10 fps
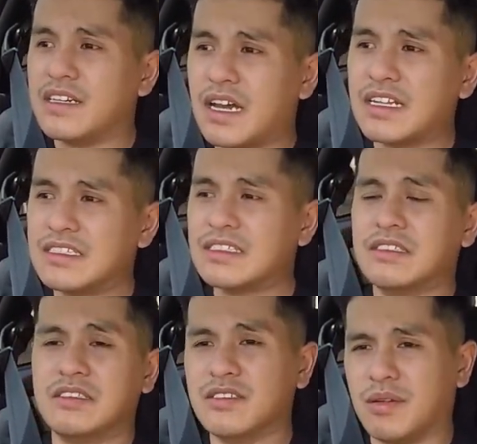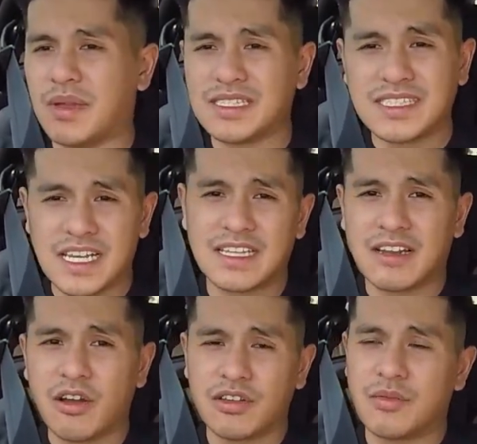Uh, I just, you know, I'm not saying
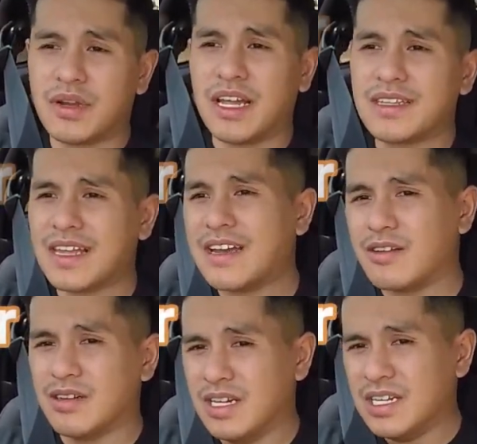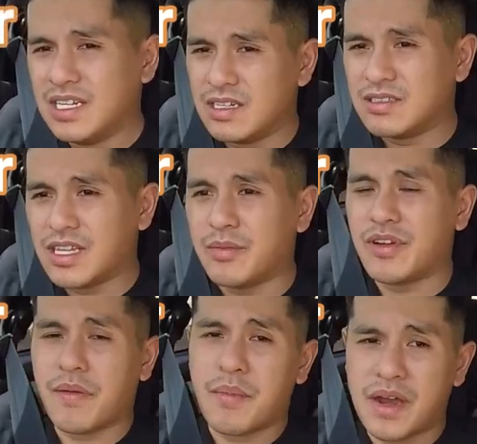that all of them are like that, or, or some
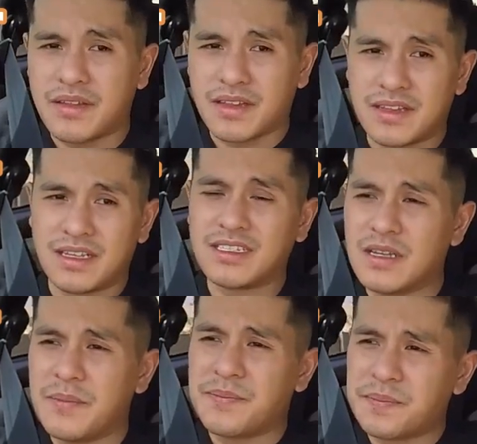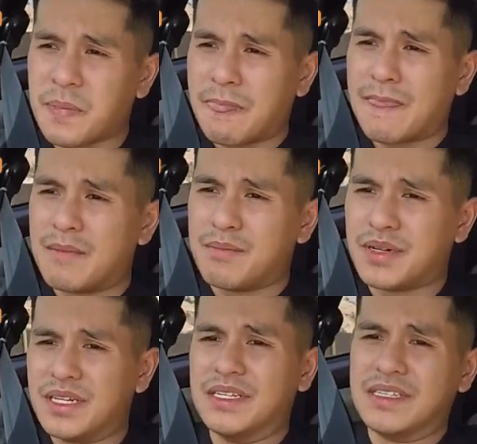are even better than this,
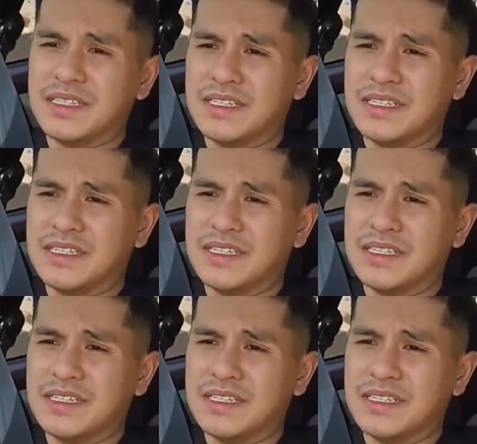but